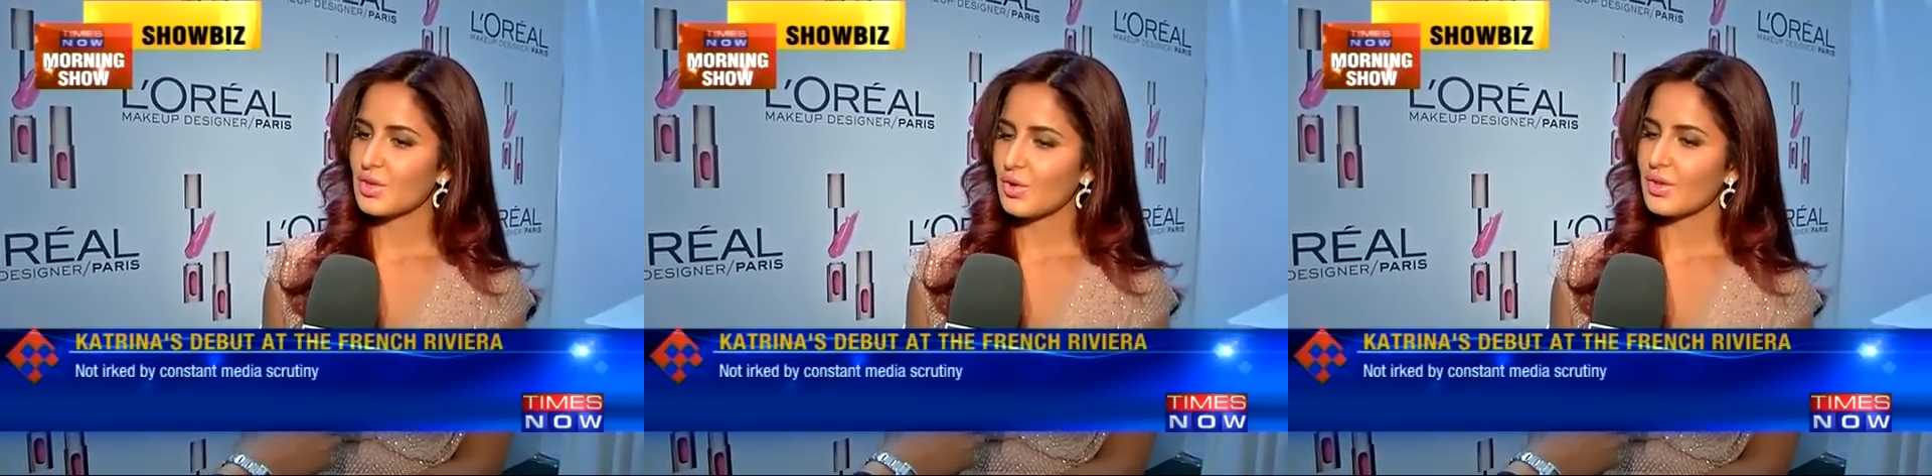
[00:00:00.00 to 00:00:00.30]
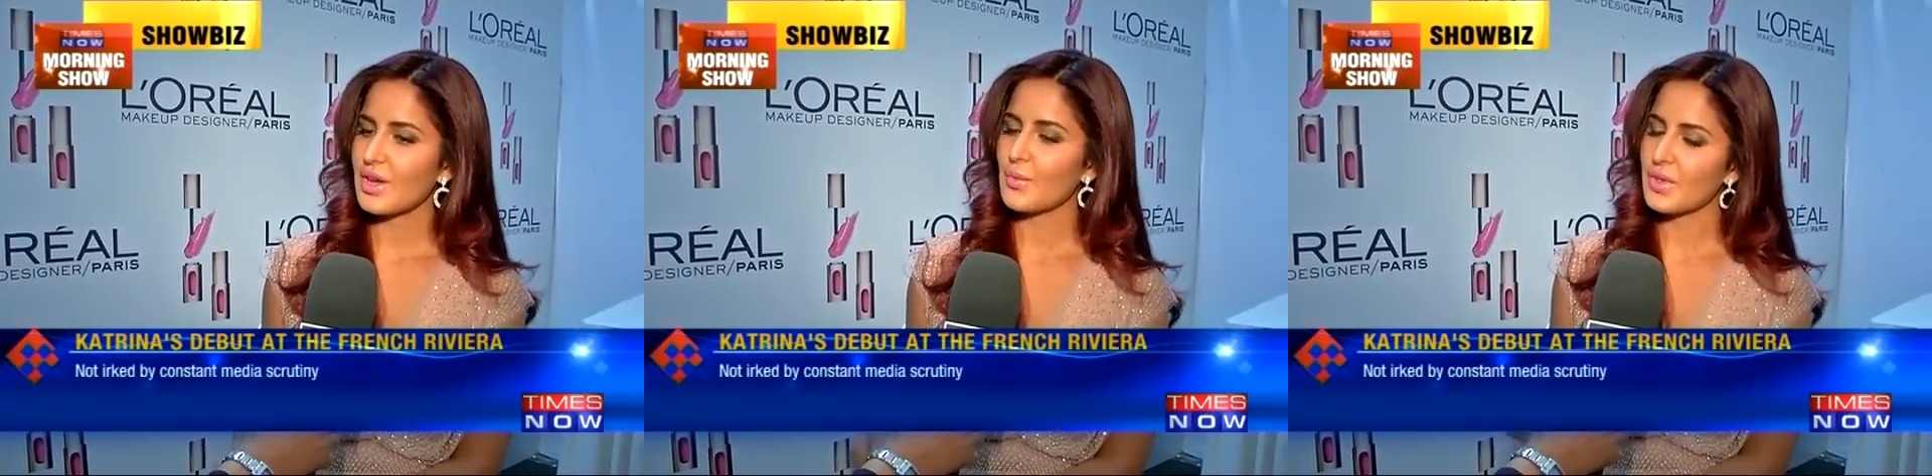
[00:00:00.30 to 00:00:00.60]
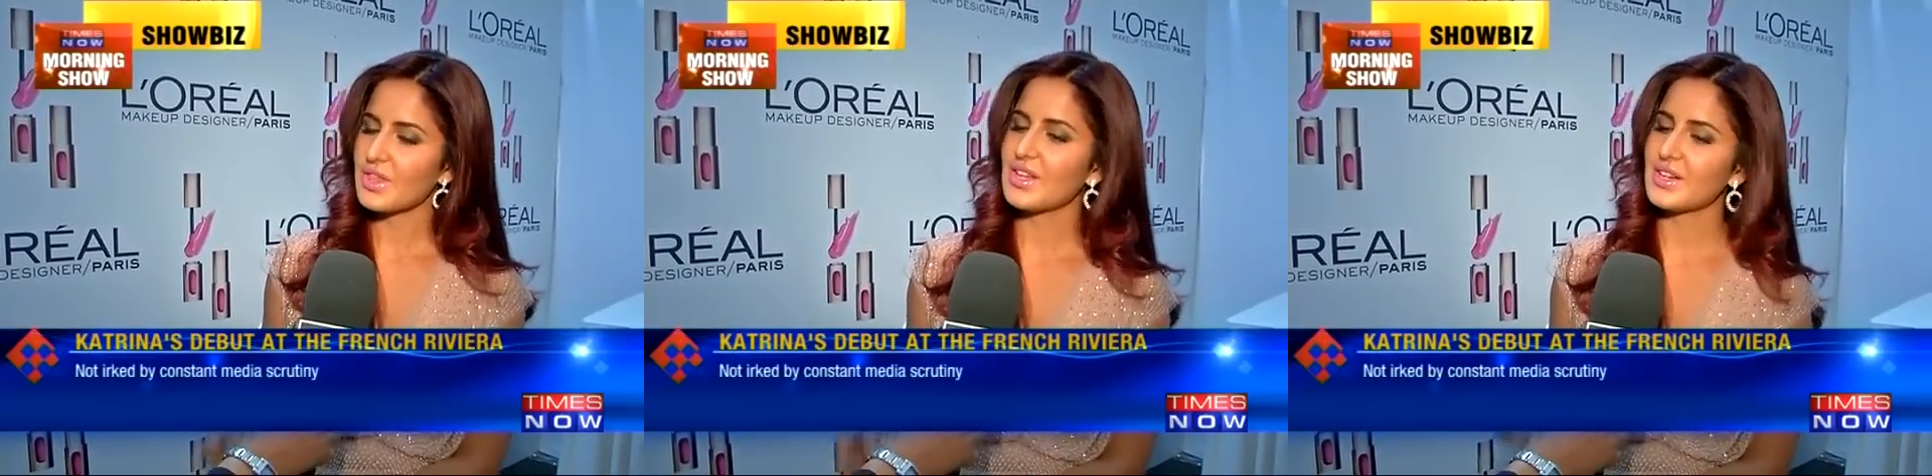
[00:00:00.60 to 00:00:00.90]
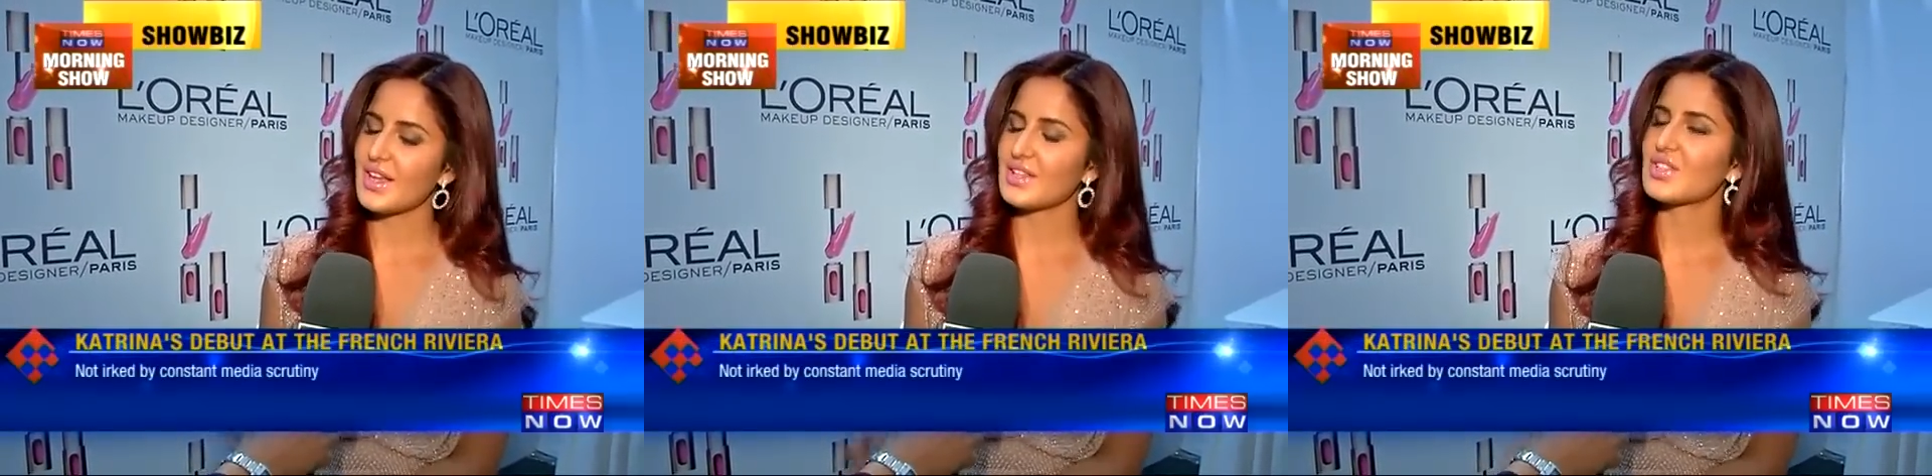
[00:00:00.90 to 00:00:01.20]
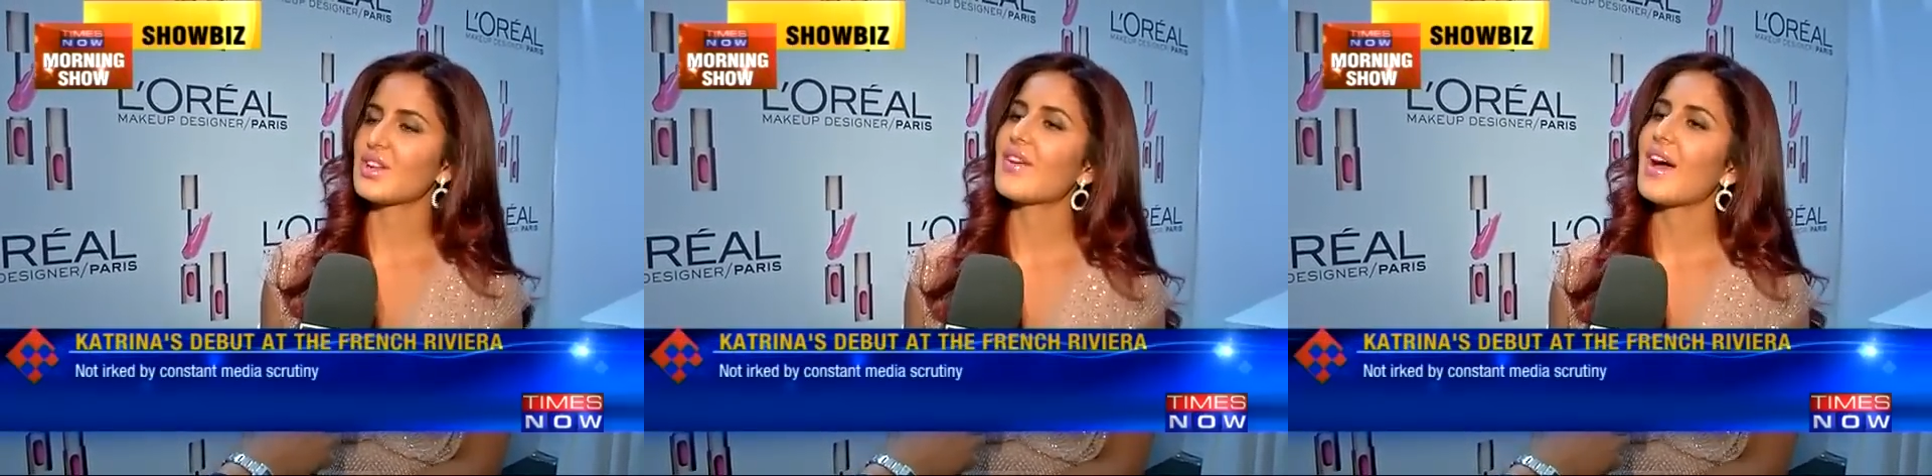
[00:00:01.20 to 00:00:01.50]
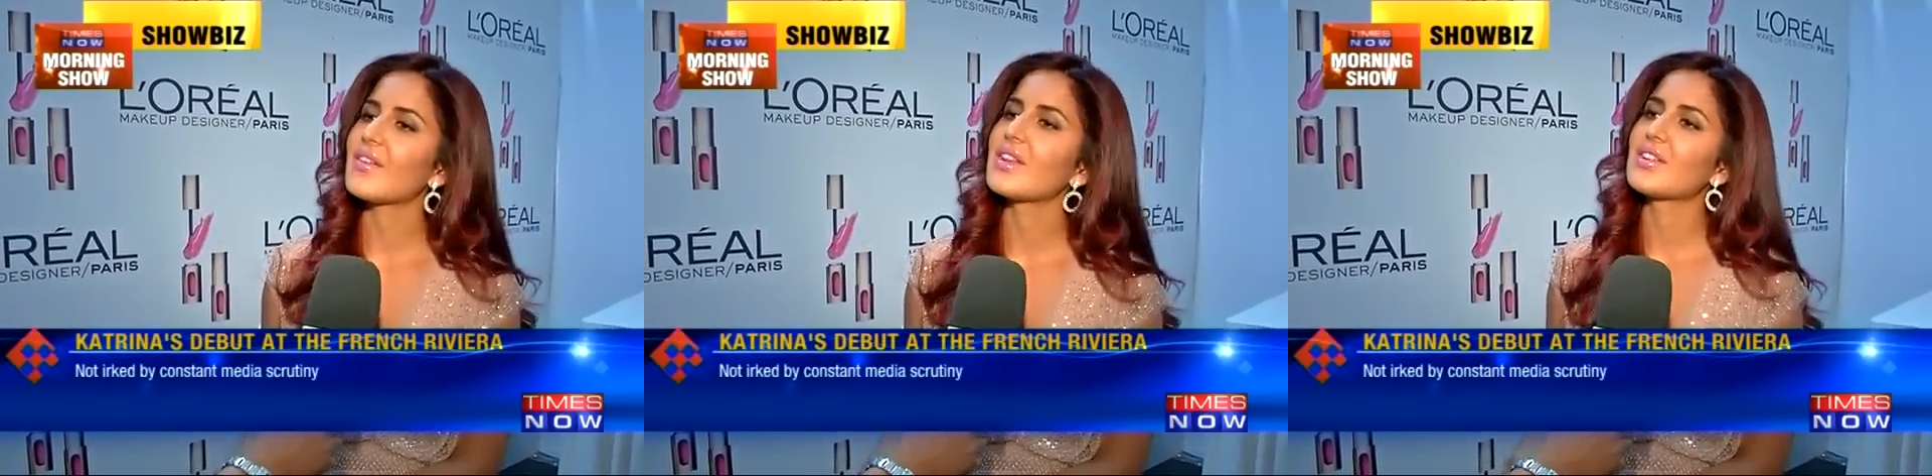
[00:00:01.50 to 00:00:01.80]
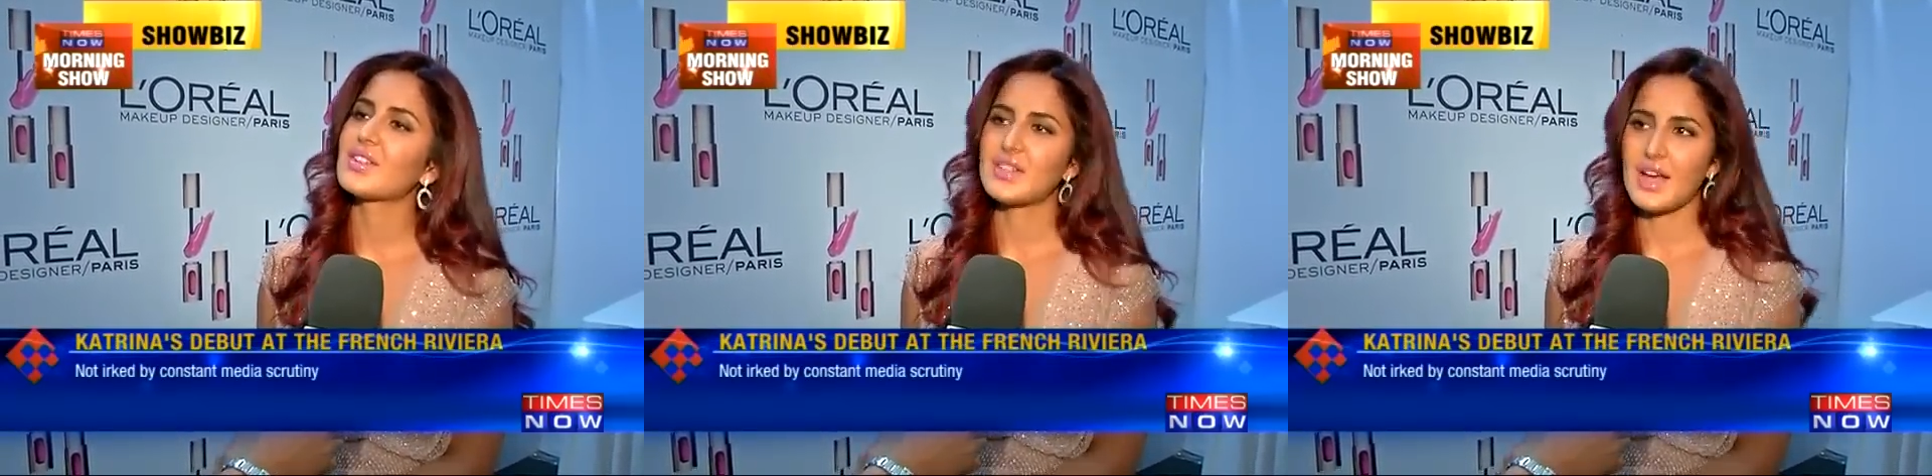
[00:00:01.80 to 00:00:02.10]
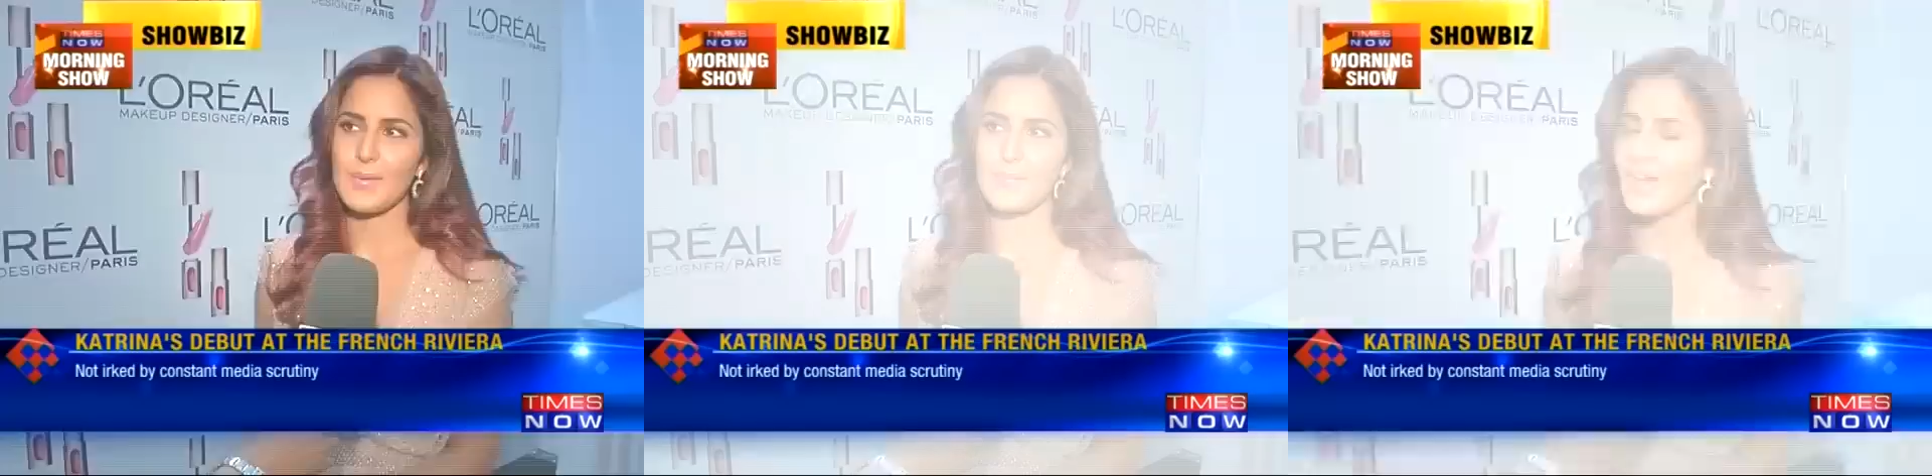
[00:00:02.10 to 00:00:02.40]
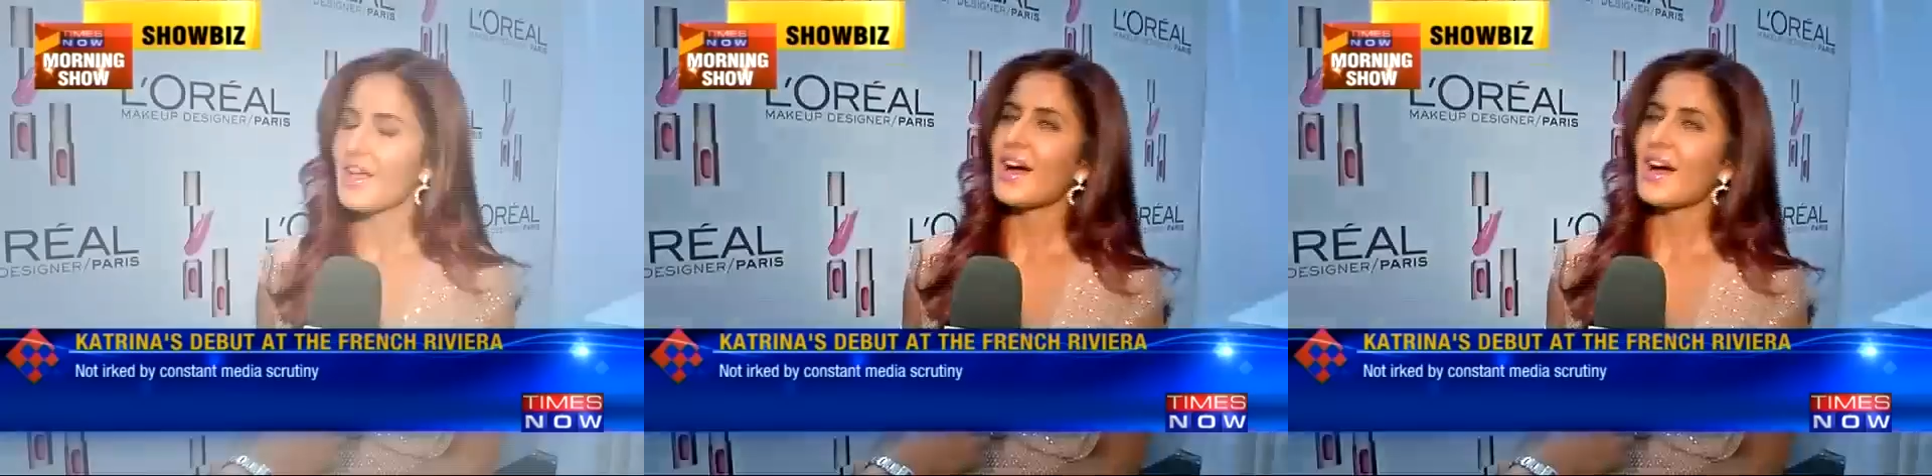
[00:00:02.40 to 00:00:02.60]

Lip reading: go there with the intention of having a good time.